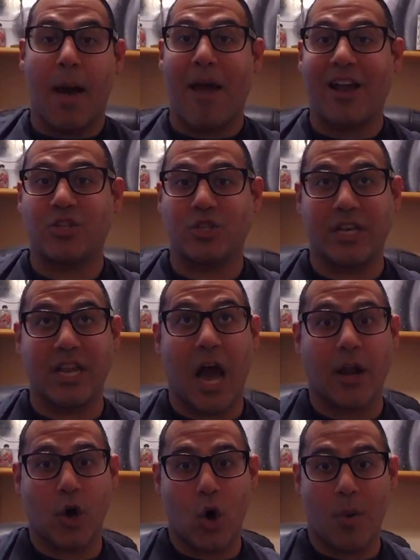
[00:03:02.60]
I'm actually
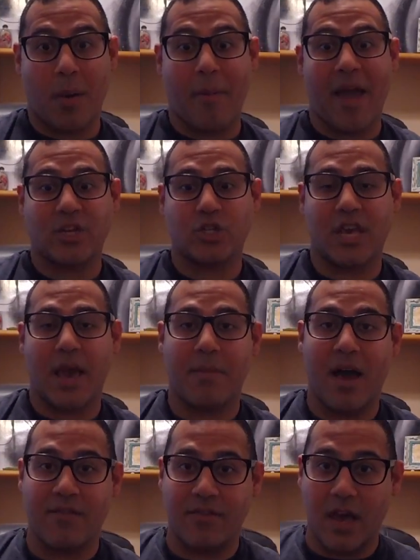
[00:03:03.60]
not home. I'm actually at
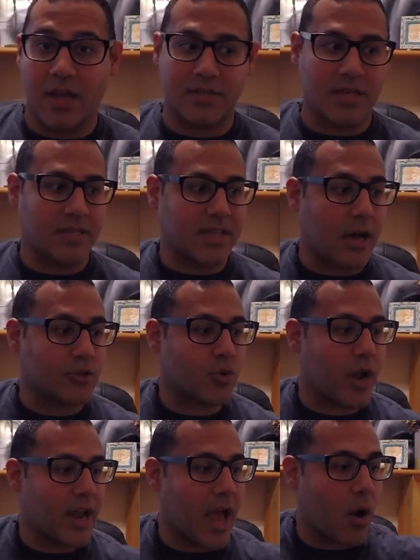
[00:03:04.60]
my fiance's house
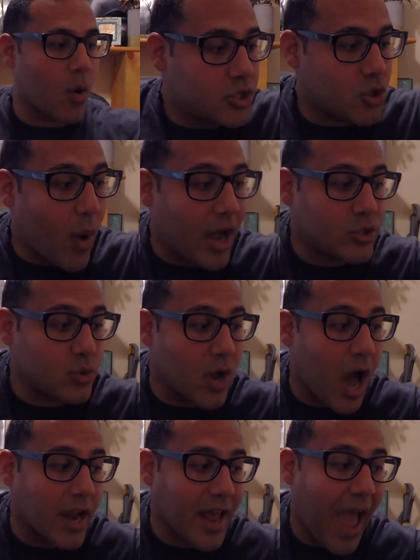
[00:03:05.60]
right now, so I do
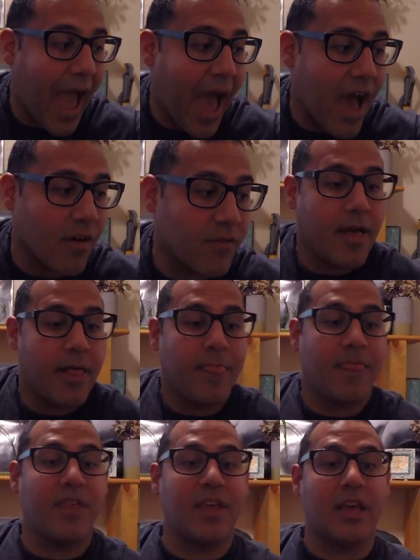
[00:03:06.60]
not have
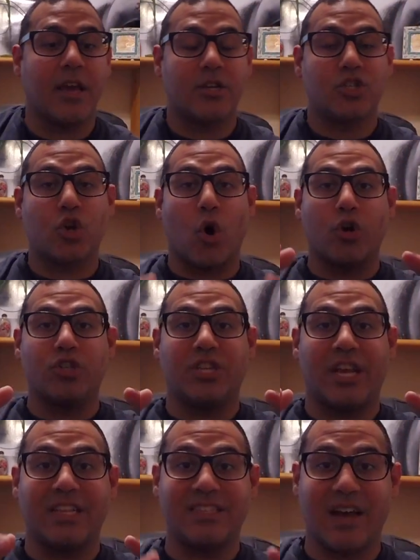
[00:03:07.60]
the
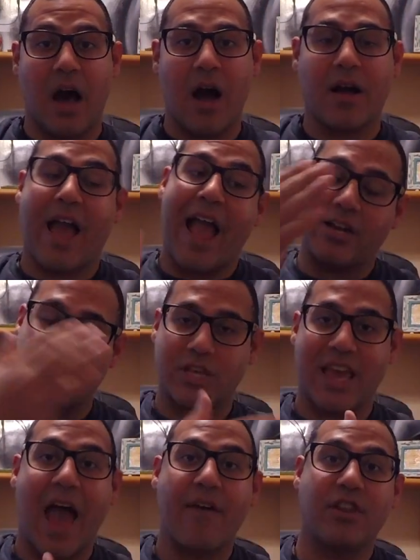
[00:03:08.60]
charging dock. I actually
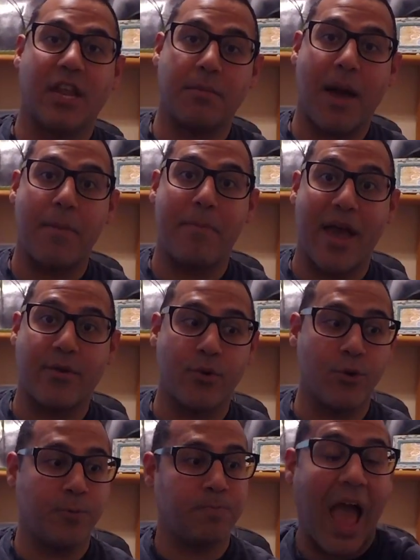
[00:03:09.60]
have it in my bedroom
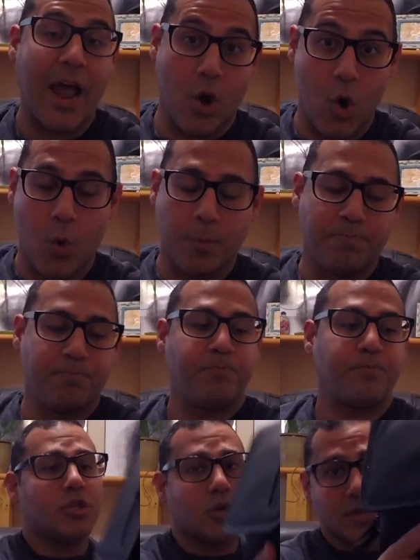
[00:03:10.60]
at home.
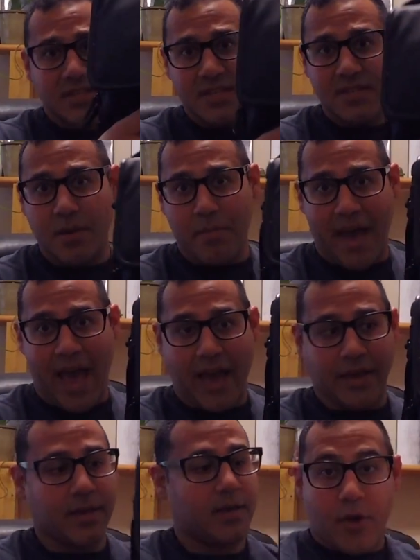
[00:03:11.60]
So this is the
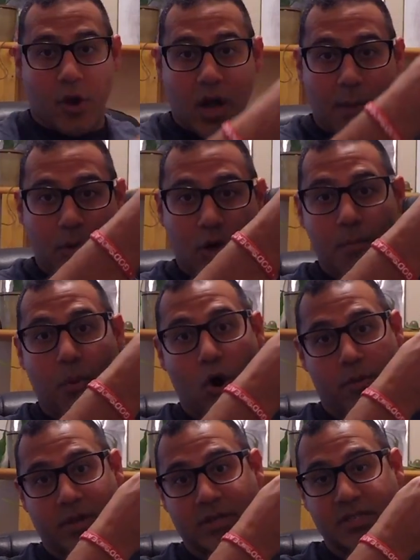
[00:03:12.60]
bag. There are a couple
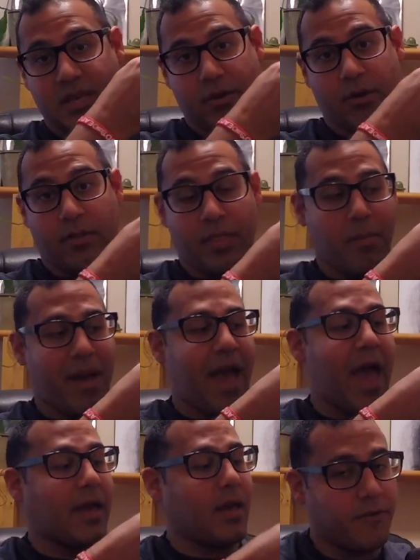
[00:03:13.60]
compartments here on the
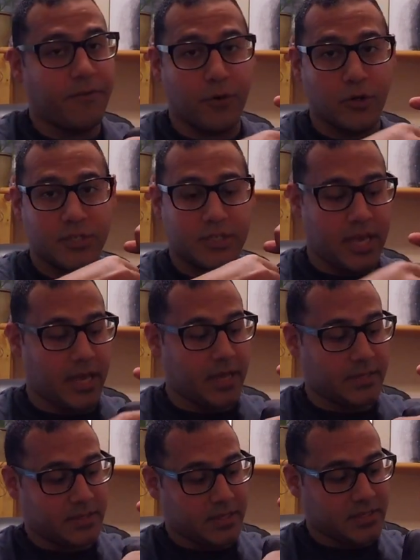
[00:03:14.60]
bag. The first thing
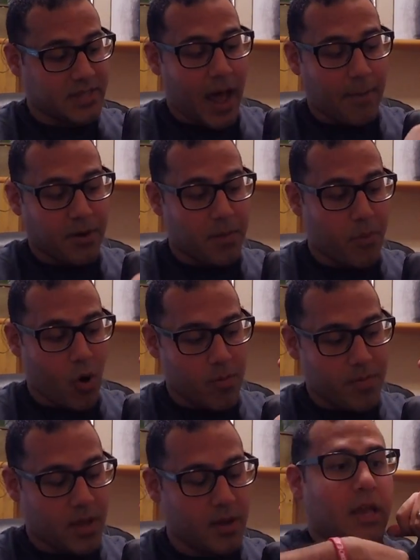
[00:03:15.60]
is this top
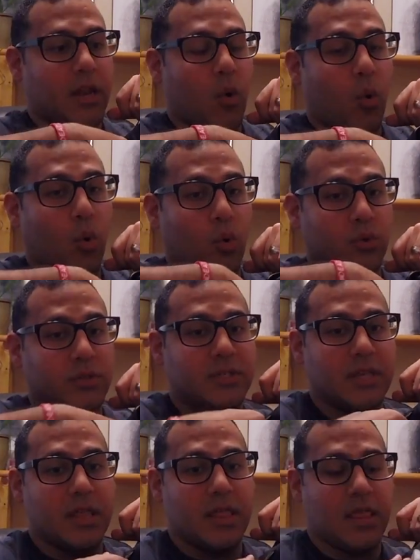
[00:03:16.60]
compartment. It holds
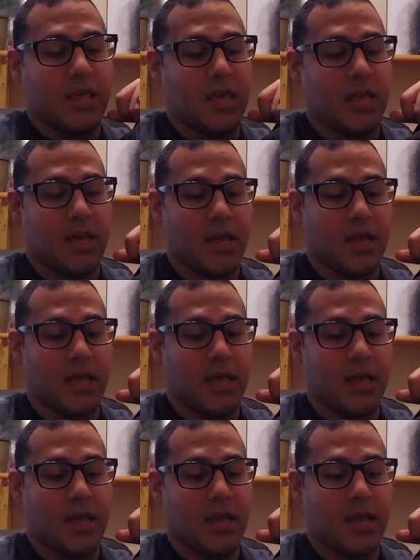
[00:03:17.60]
the